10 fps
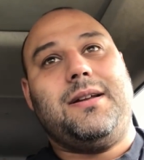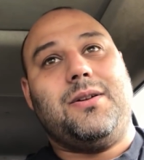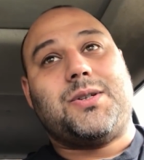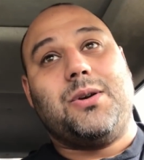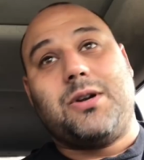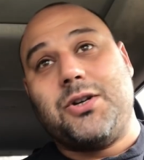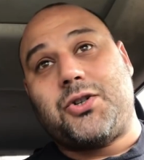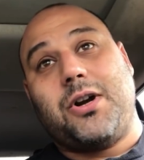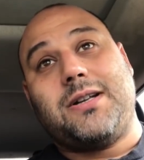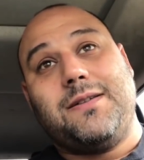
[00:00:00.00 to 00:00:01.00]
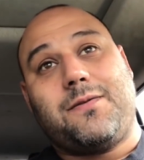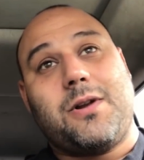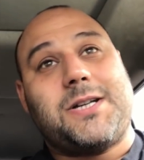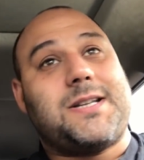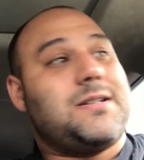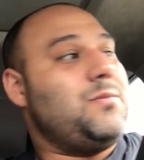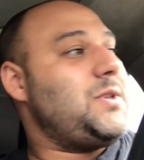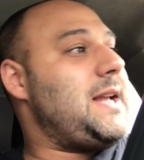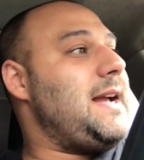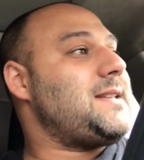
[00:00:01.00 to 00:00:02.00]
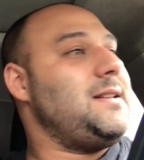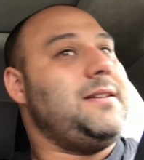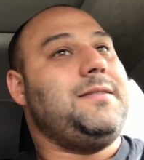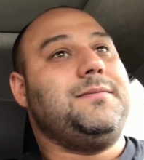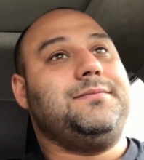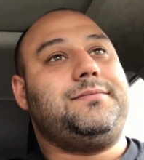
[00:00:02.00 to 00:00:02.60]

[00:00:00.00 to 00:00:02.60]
You know, so constructive criticism was excellent.